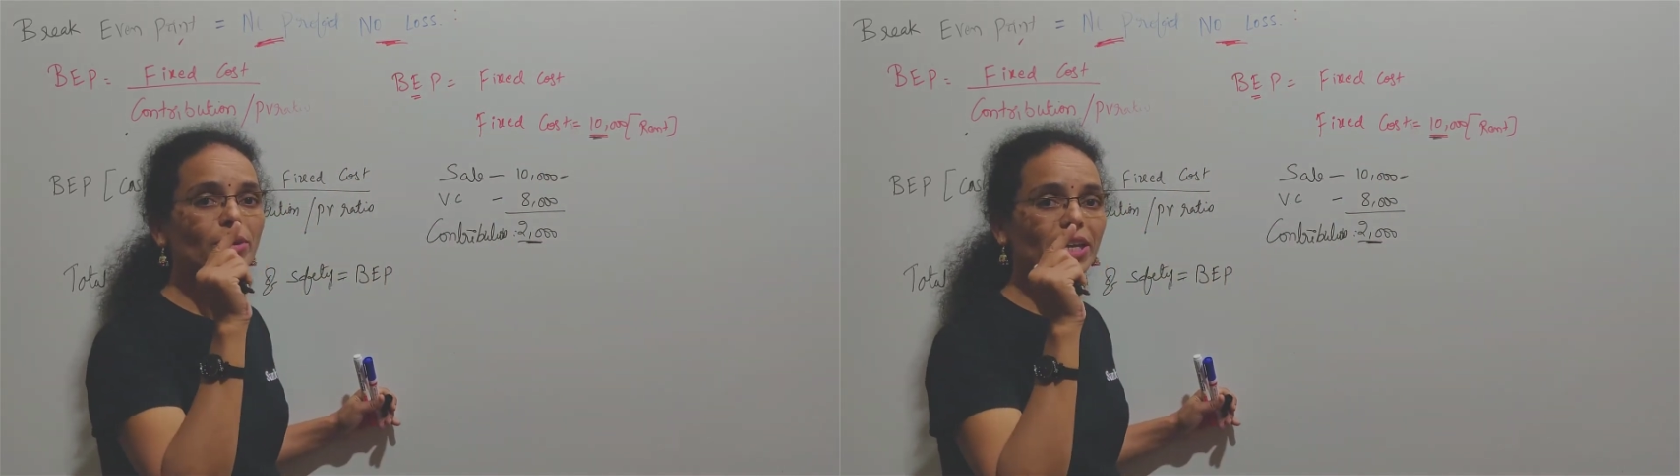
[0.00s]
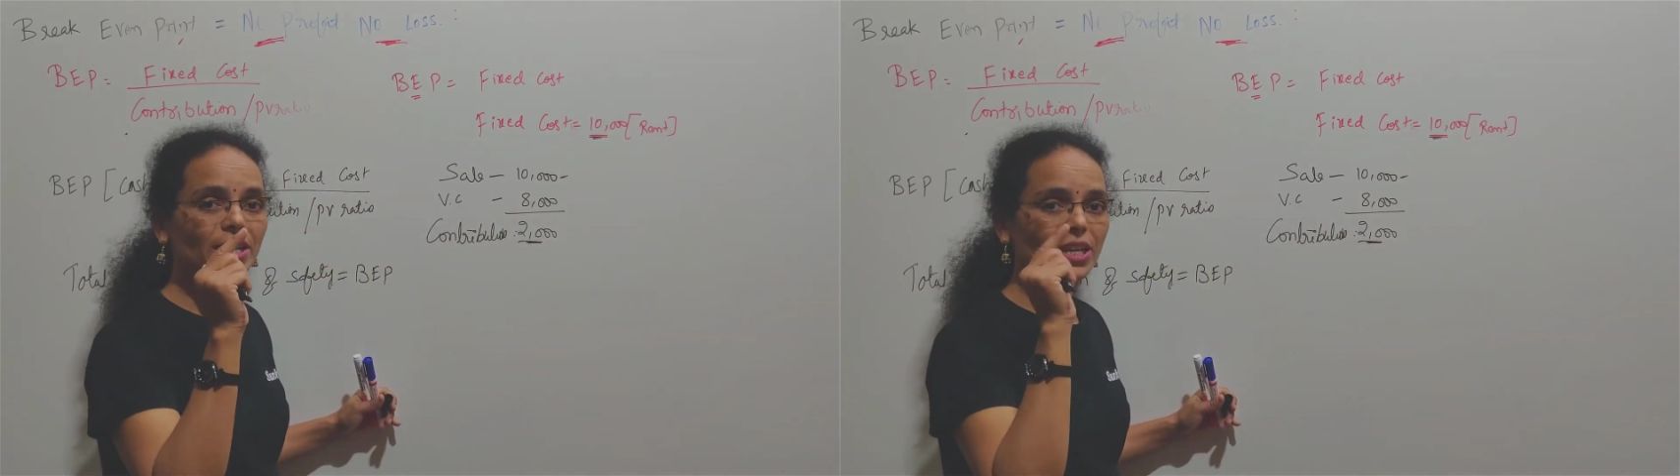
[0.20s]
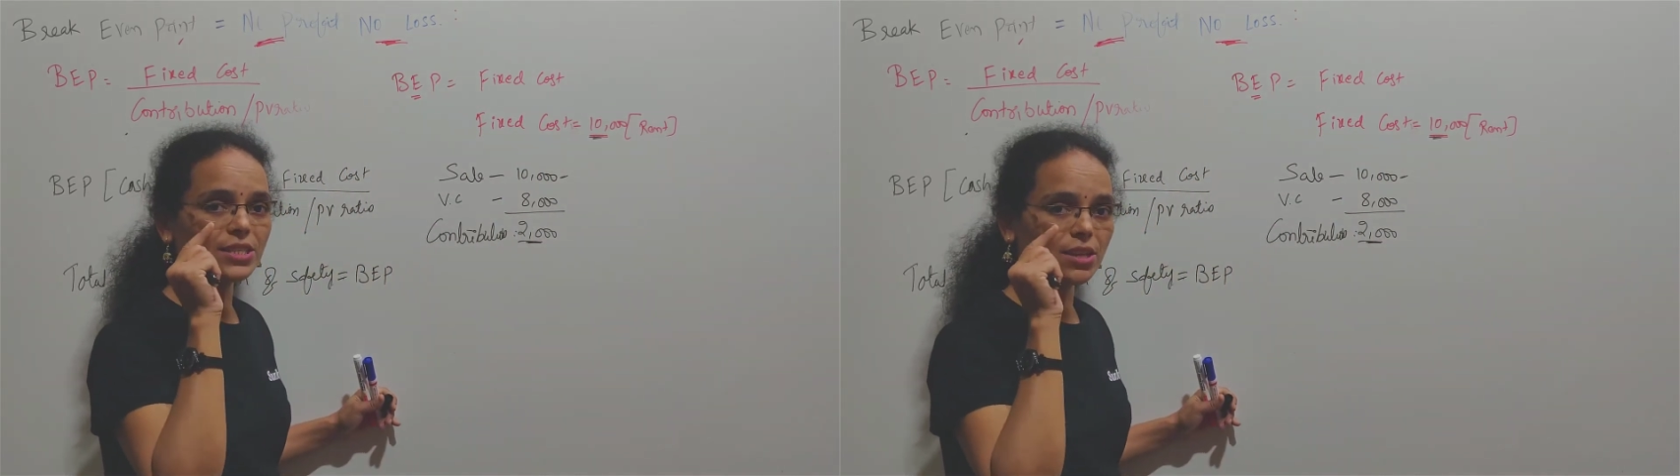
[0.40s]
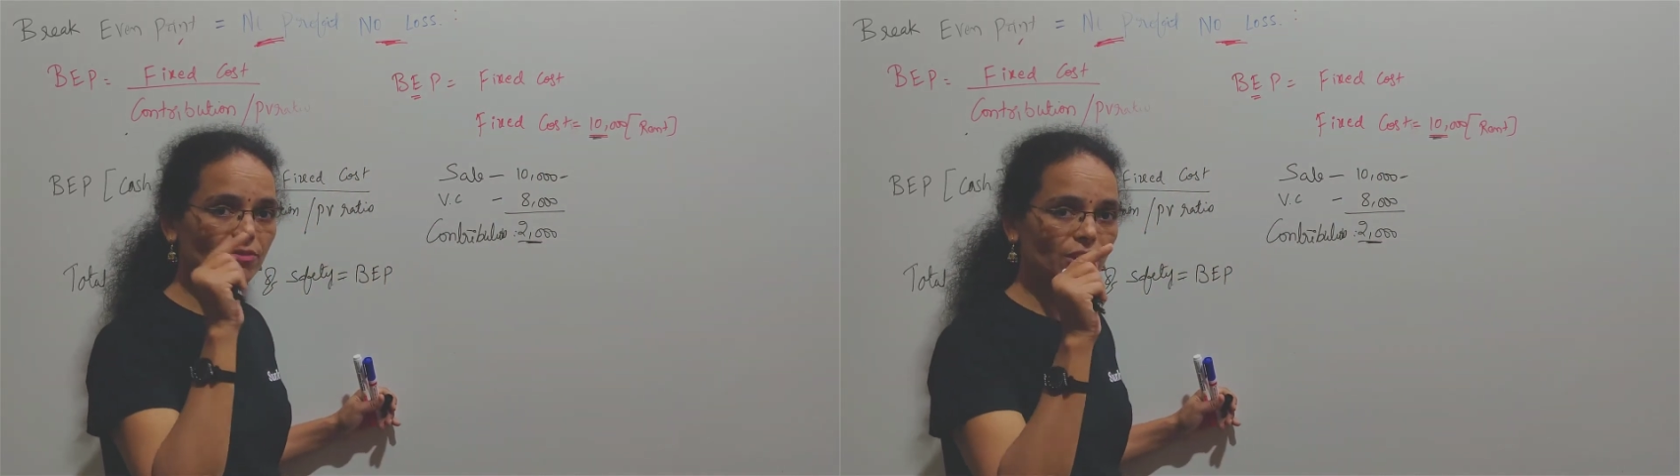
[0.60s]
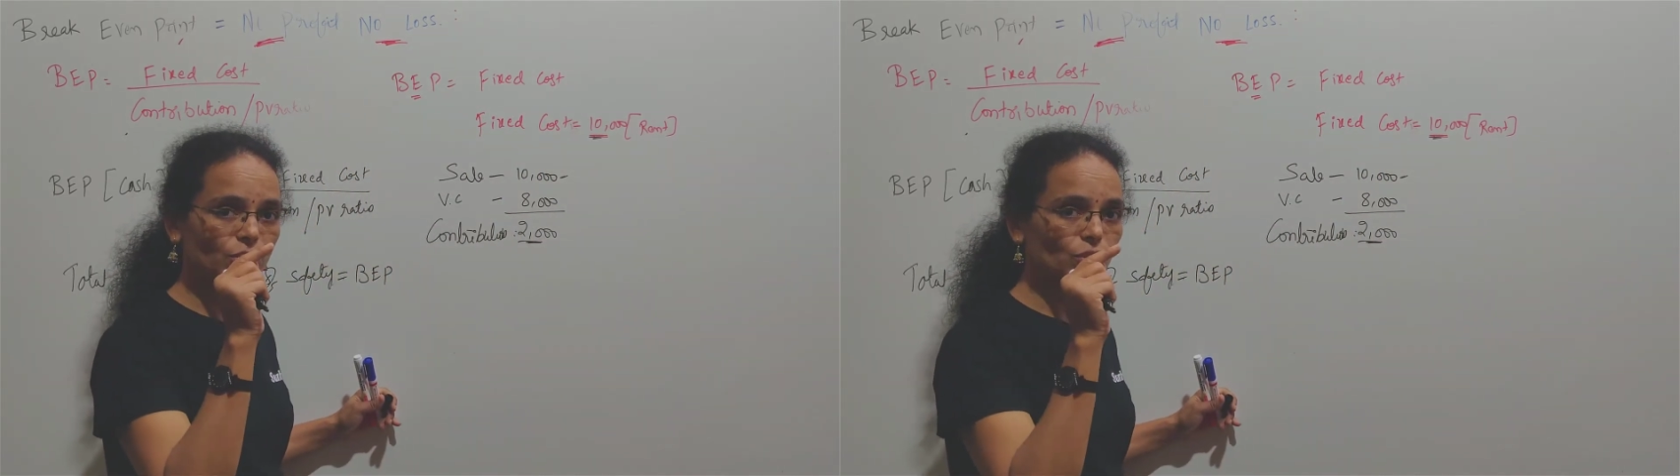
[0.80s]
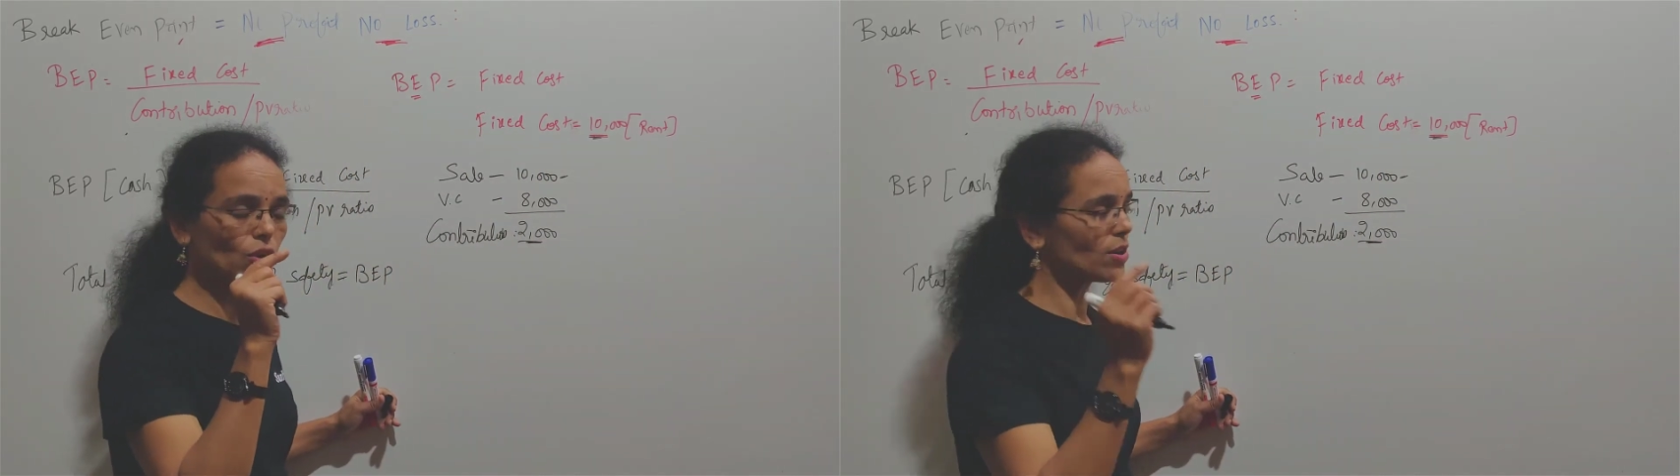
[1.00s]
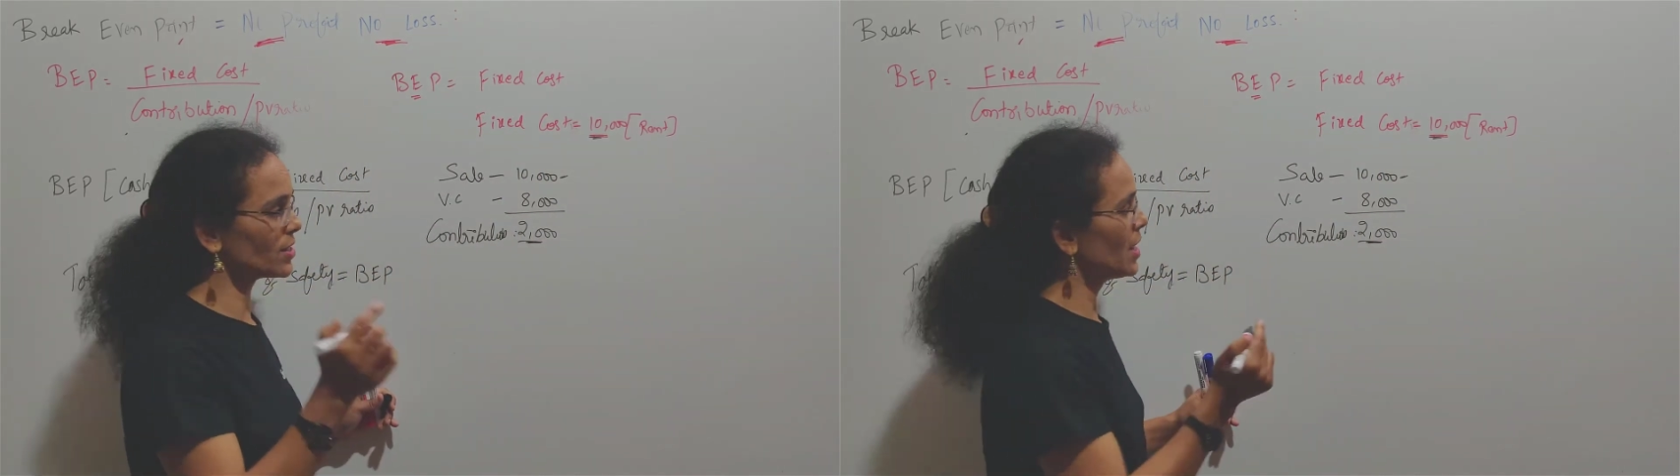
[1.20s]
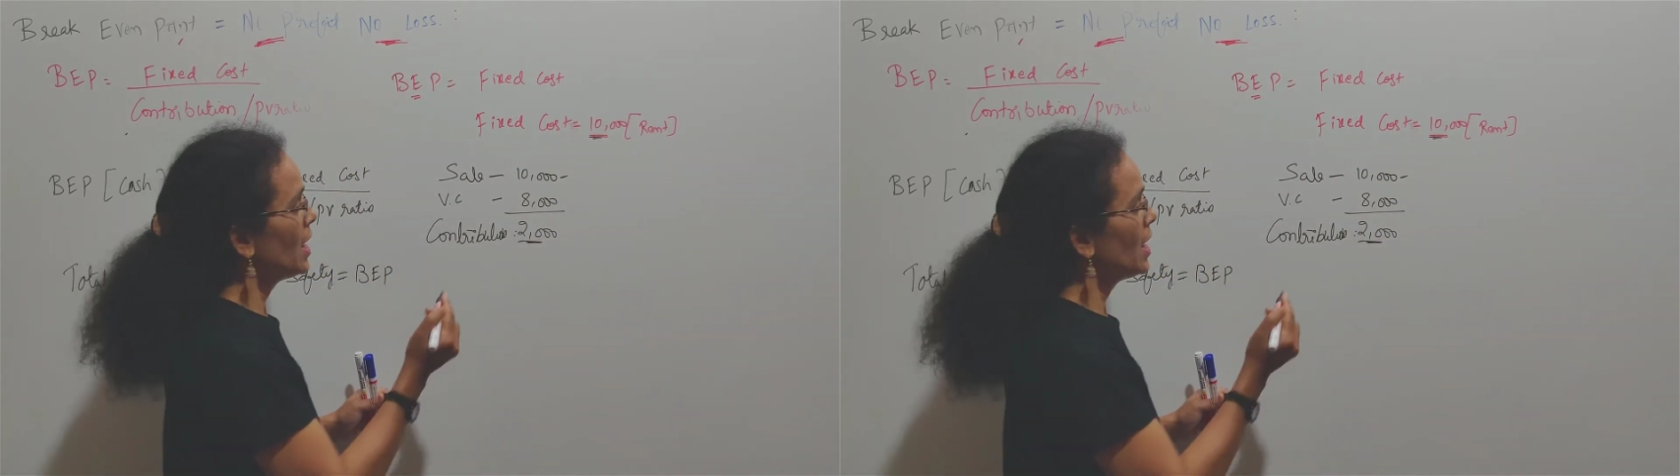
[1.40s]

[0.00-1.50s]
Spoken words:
be incurring some fixed cost.